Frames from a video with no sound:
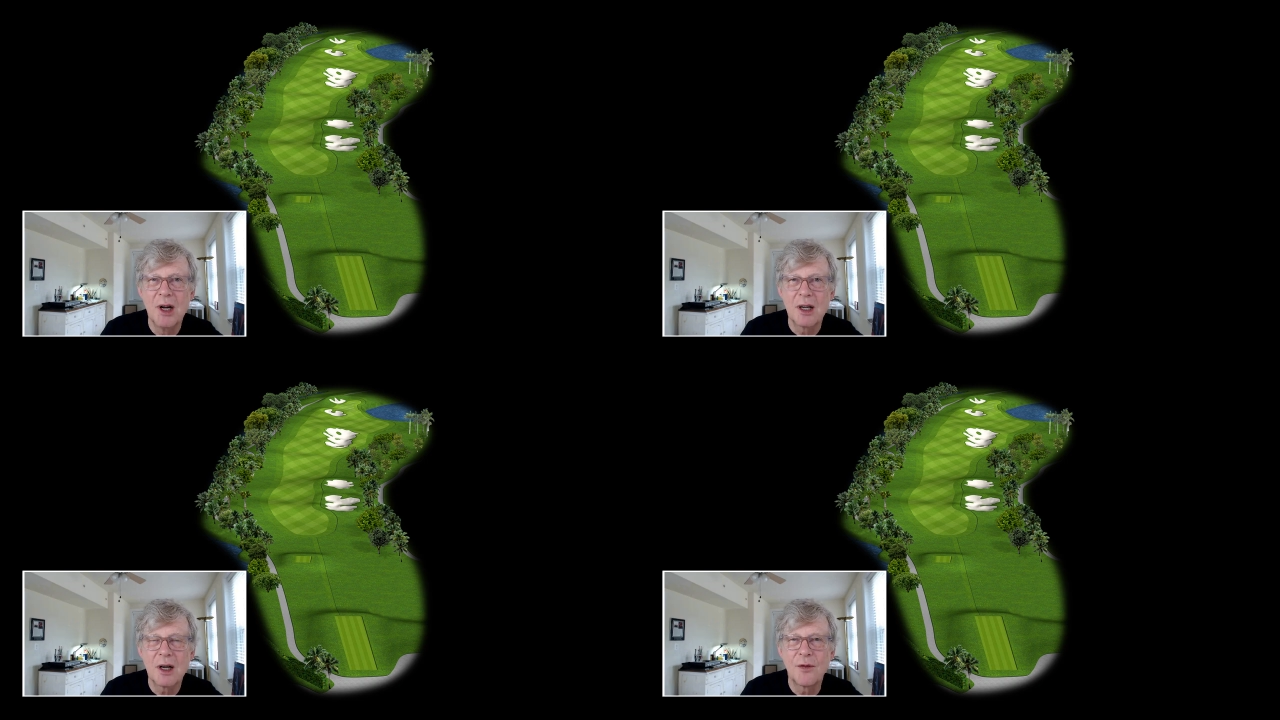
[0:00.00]

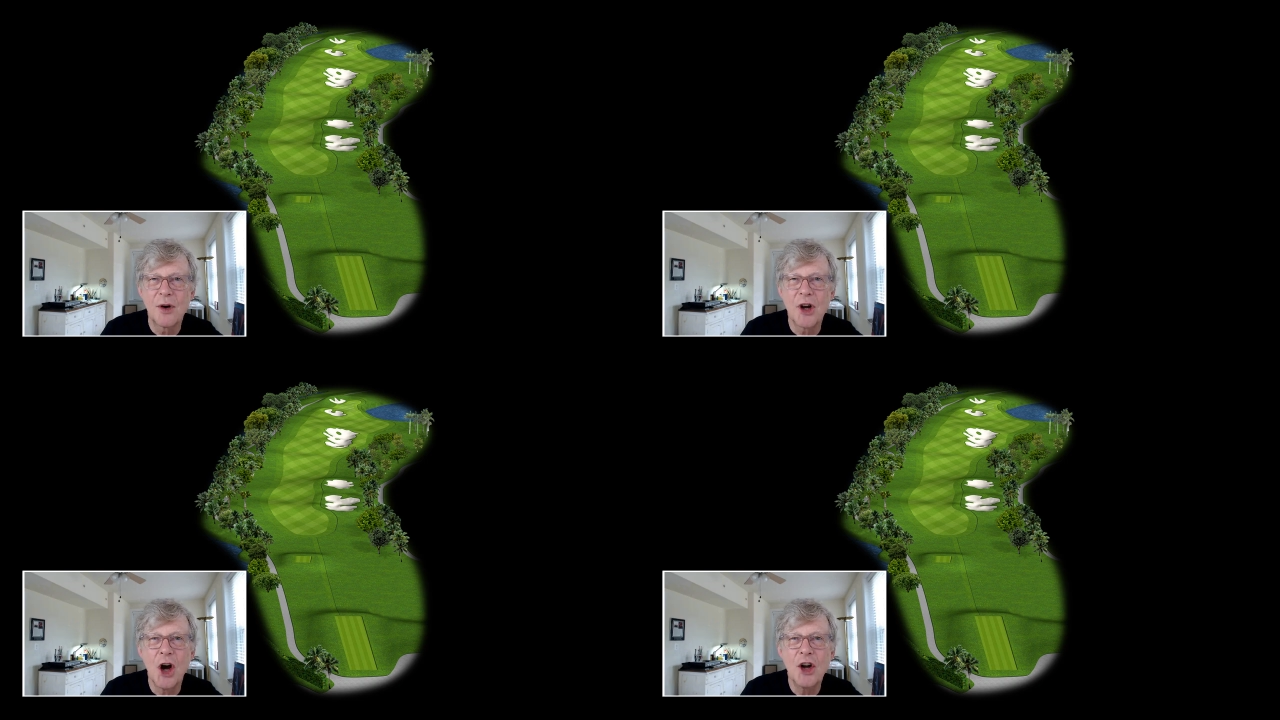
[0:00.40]
kind of
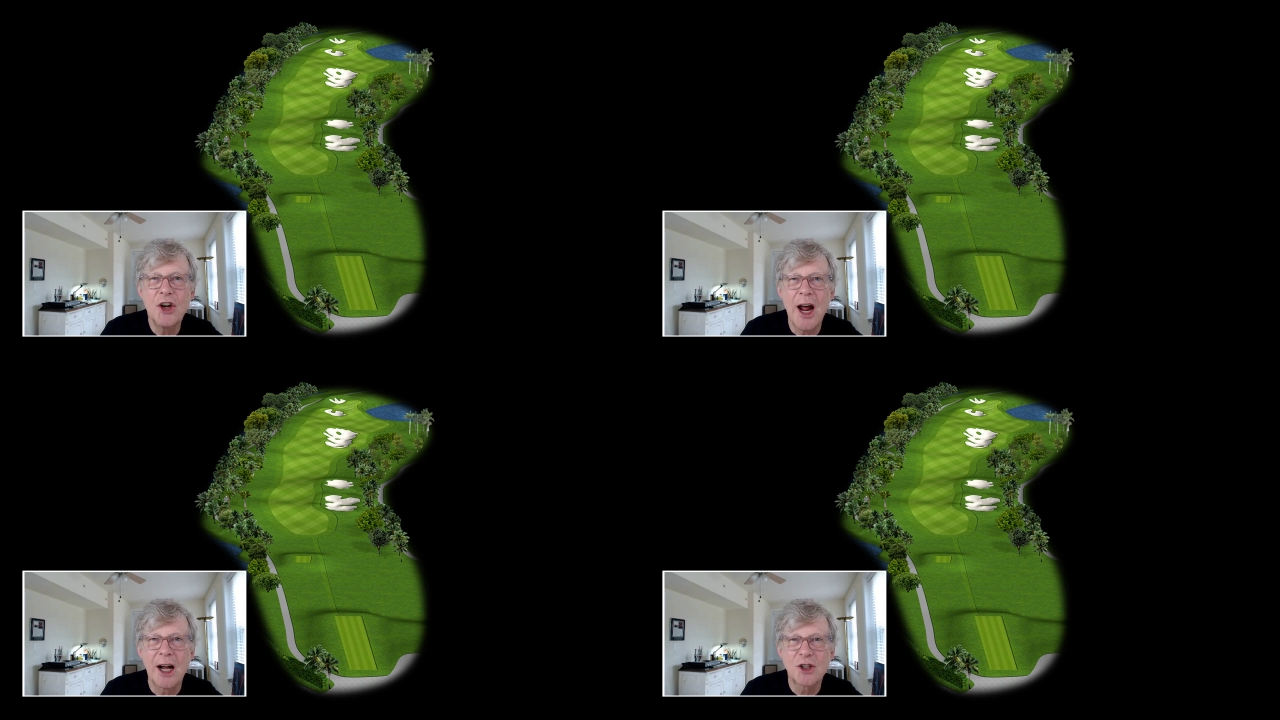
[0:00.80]
very
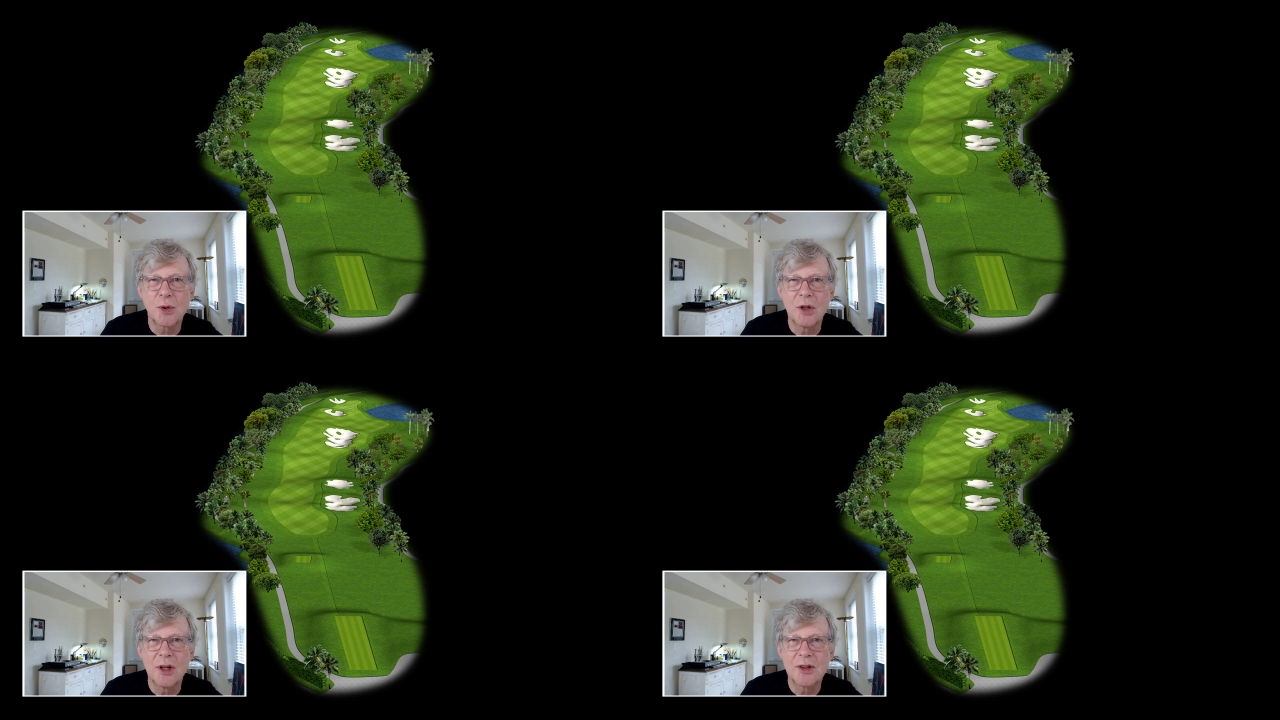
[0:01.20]

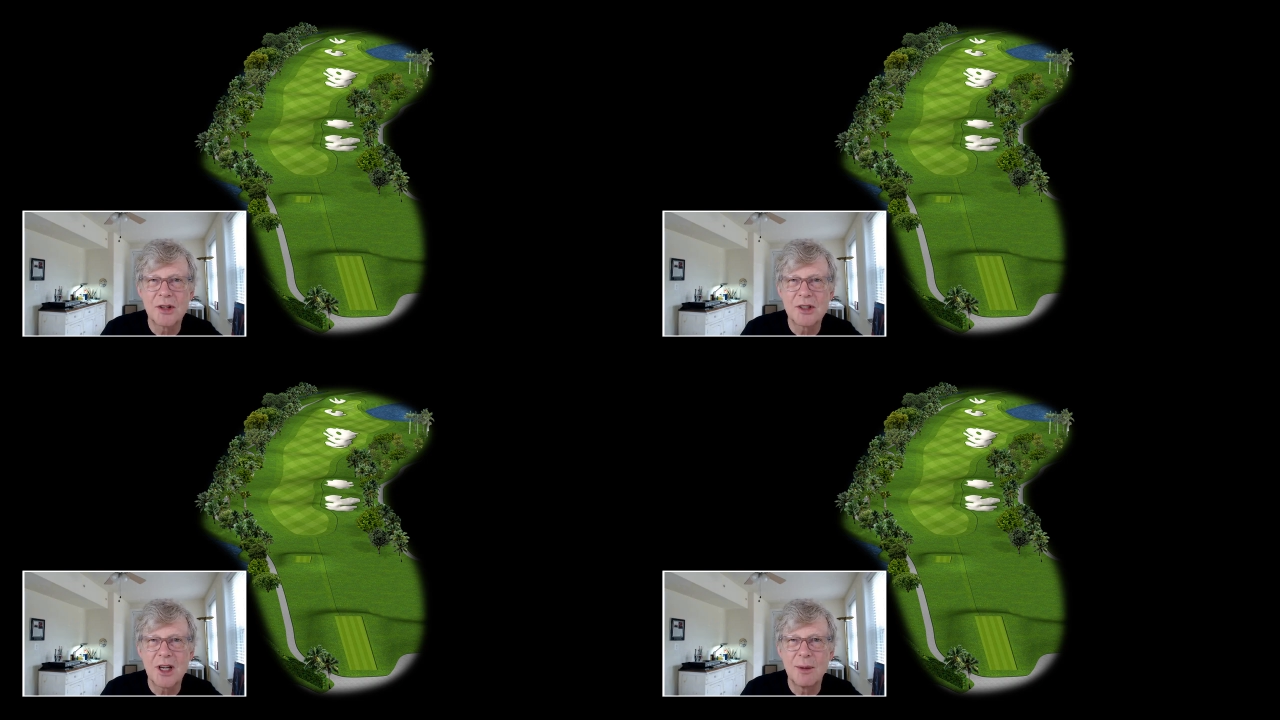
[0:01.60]
unnatural at
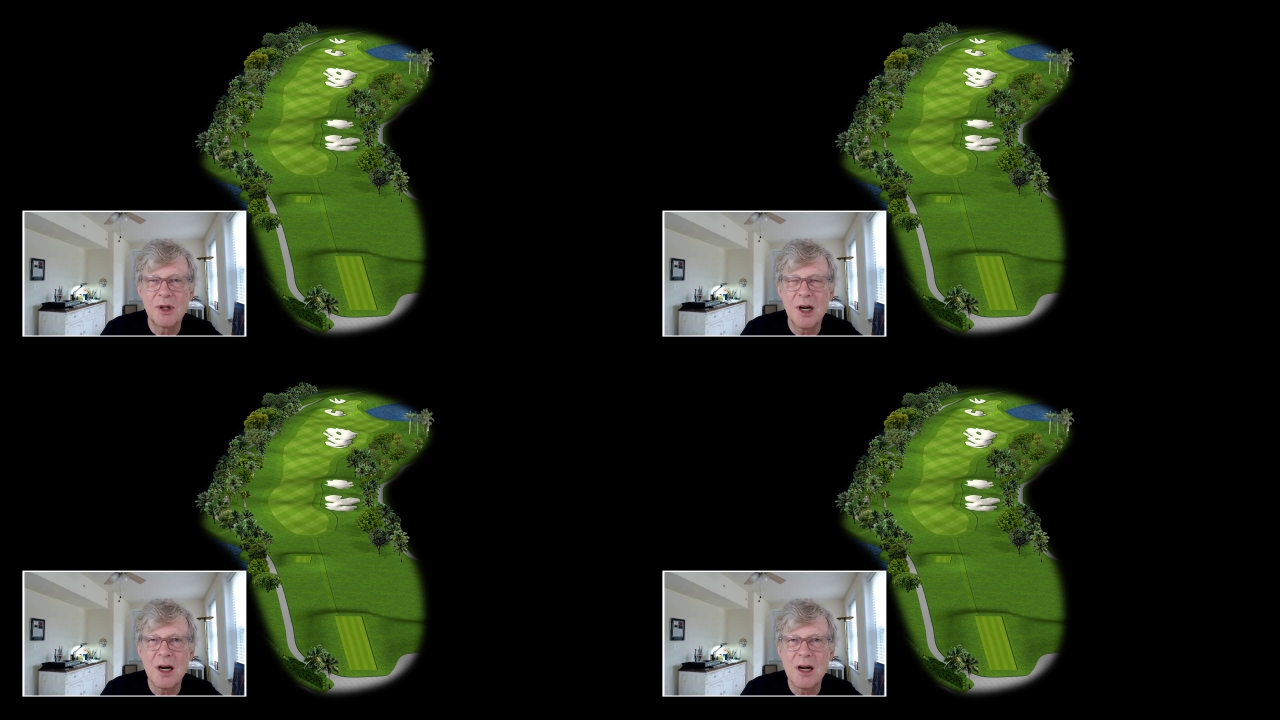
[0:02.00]
the same
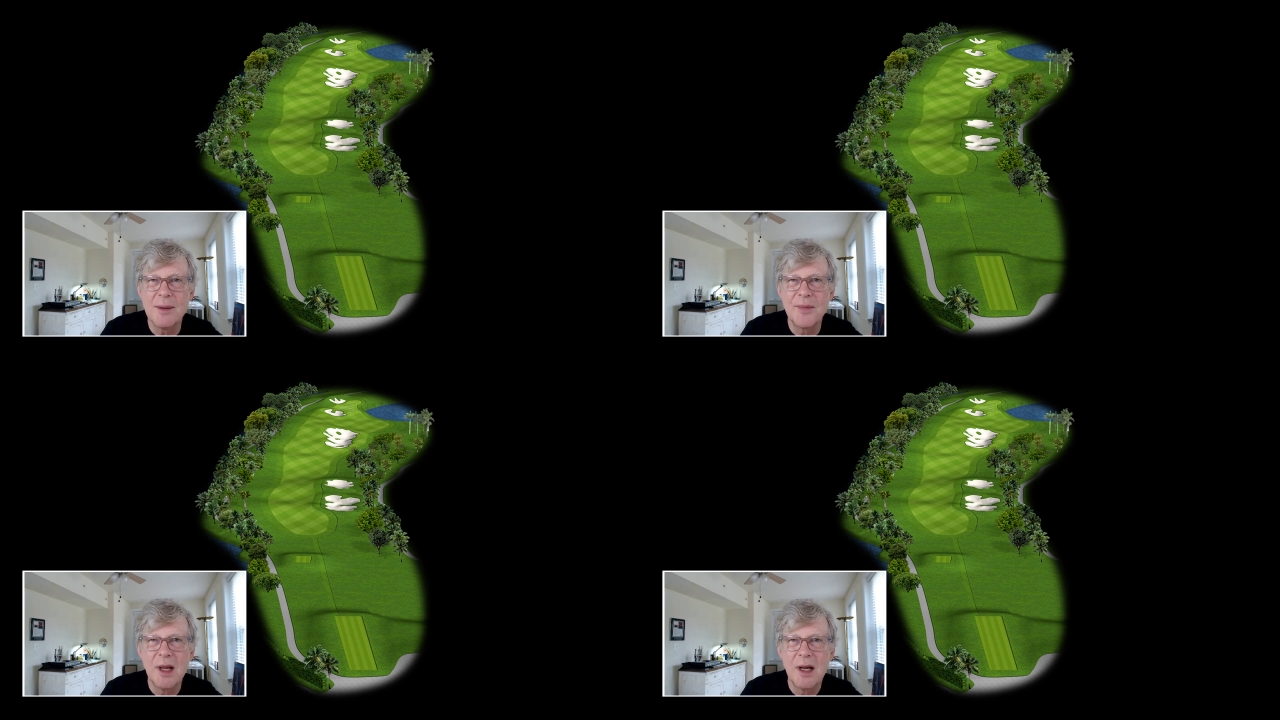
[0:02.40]

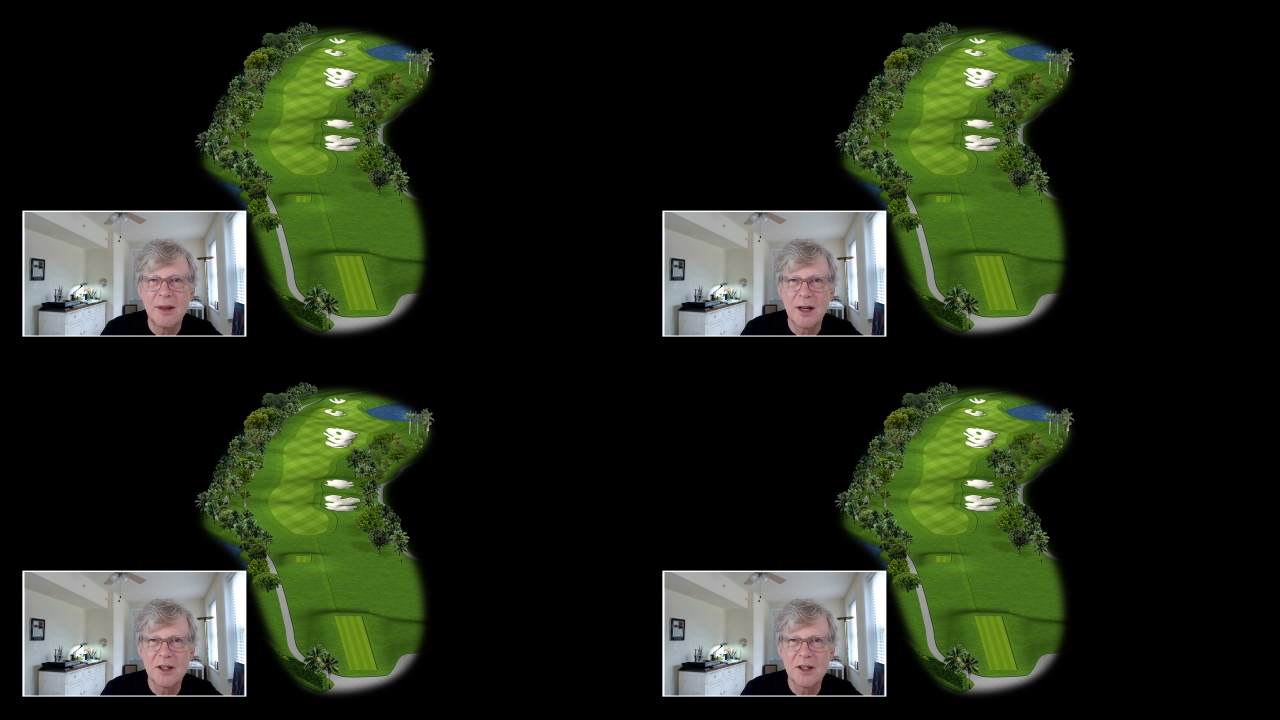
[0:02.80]
time that